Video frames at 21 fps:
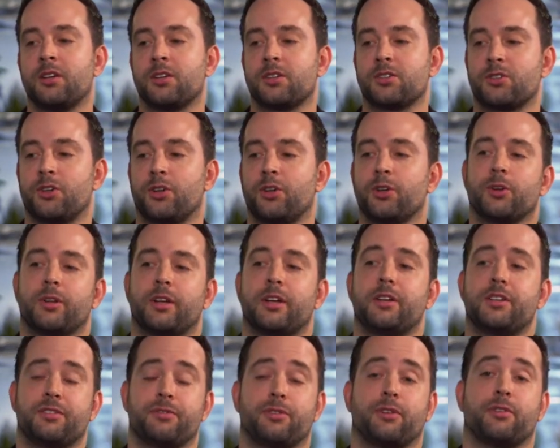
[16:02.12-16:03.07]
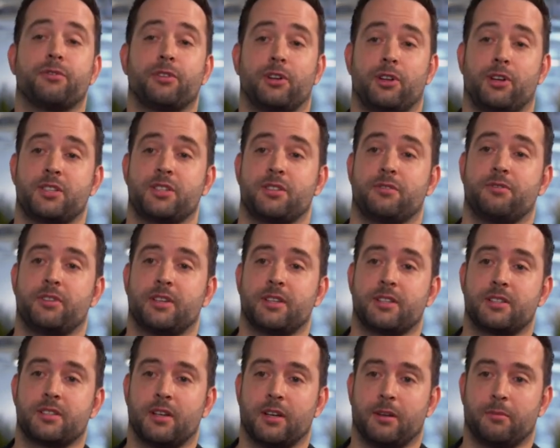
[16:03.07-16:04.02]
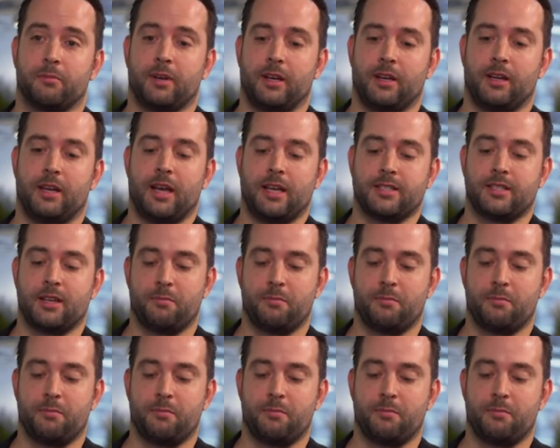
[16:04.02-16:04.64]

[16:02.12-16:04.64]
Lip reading: So there are different philosophies. As I